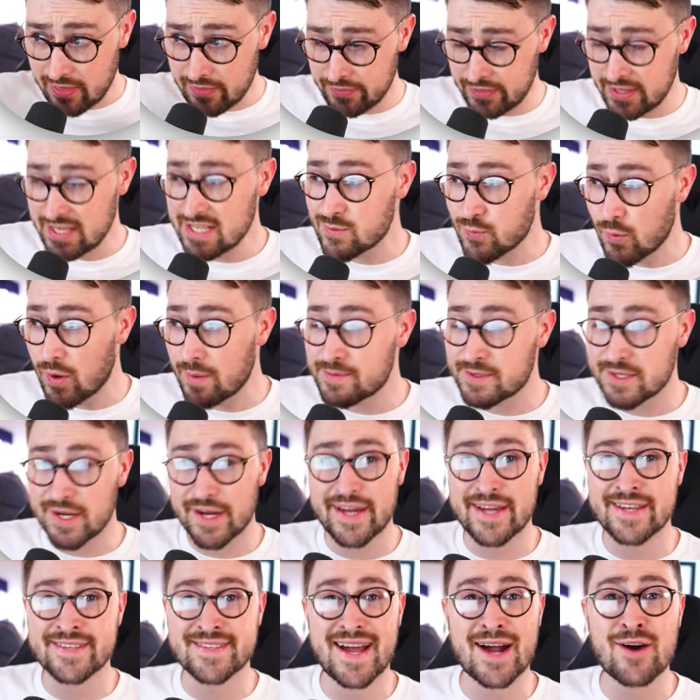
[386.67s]
this website
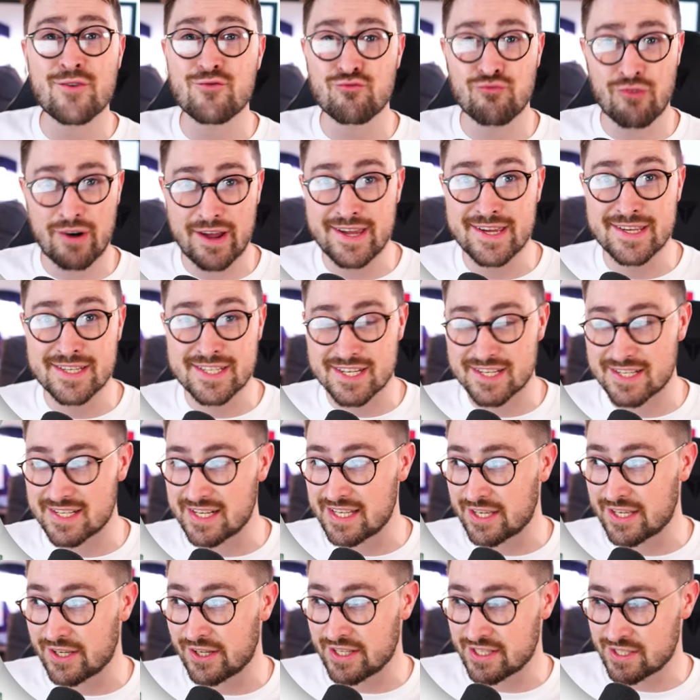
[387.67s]
is outrageously good.